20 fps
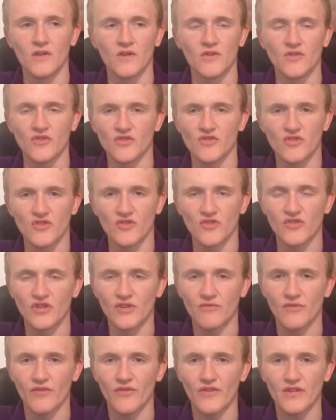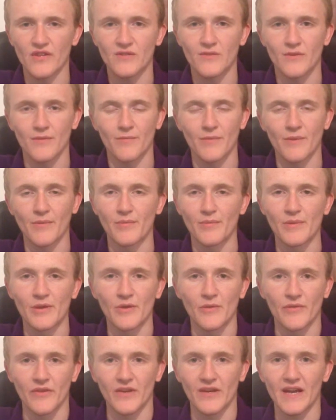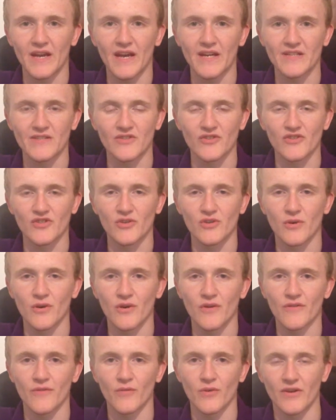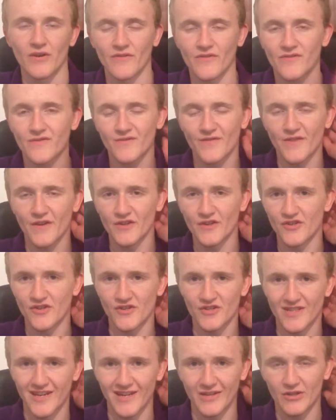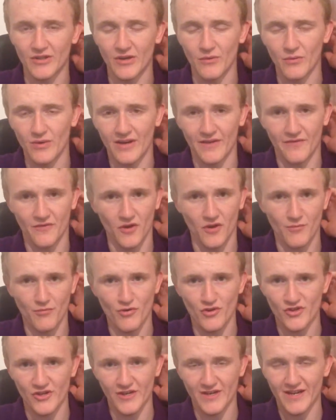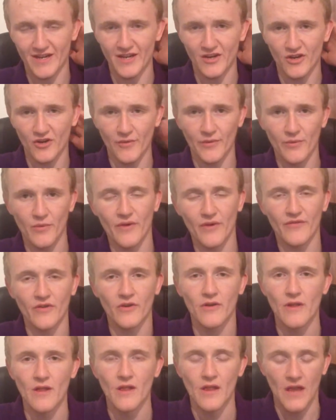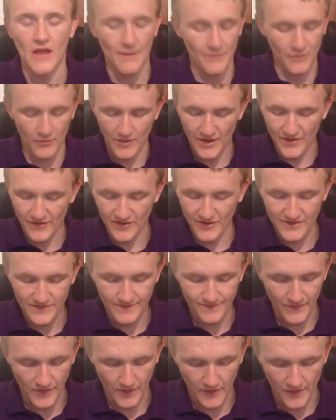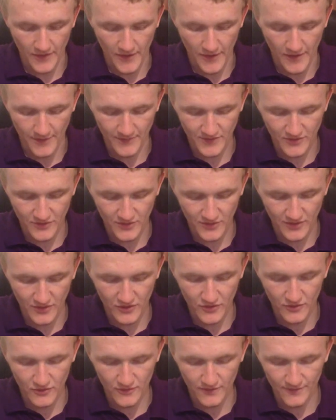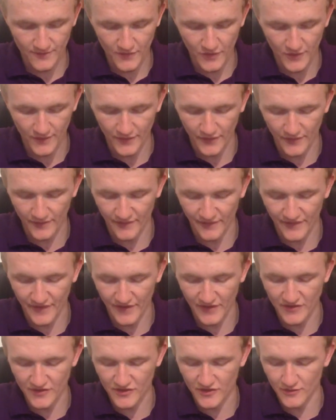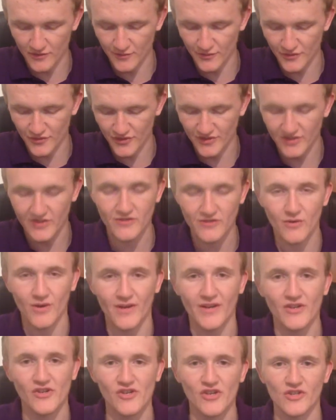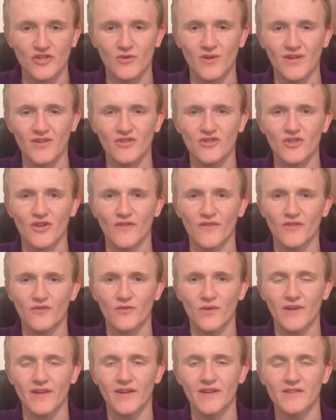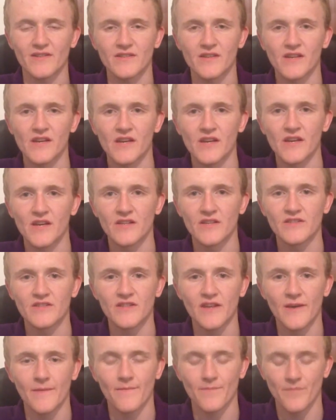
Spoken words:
just sort of general things where people meet up with the cars and show off, when I've got a project car going or whatever, I'm going to wear this. It's quite cool. Hopefully it don't fade too much, because it's quite nice. It's quite soft. It's quite nice. So yeah,